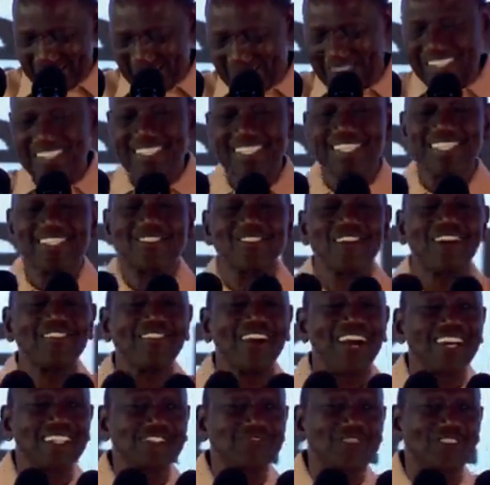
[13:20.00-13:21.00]
But since you have
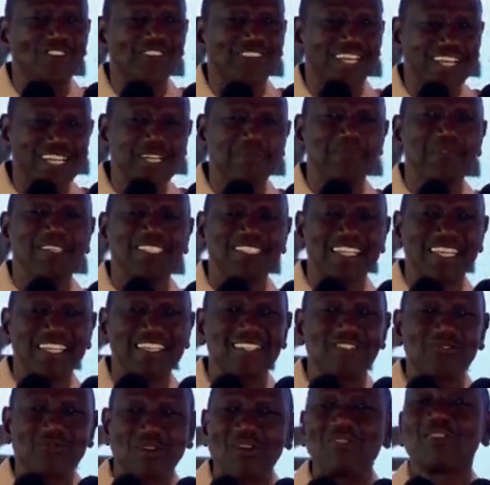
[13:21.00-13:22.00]
asked for
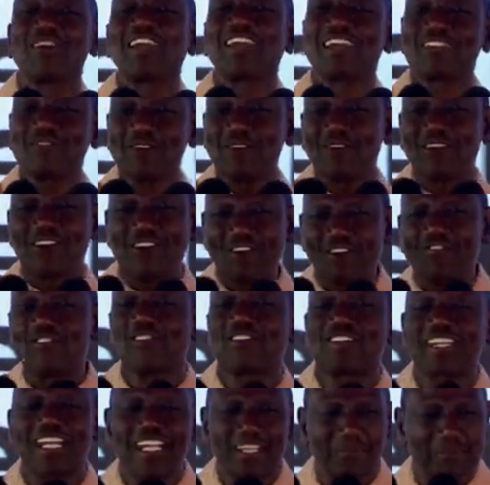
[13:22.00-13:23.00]
30%, we will go for
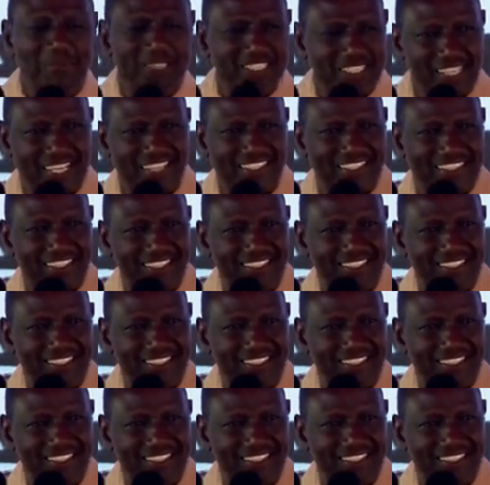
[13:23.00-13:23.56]
30%.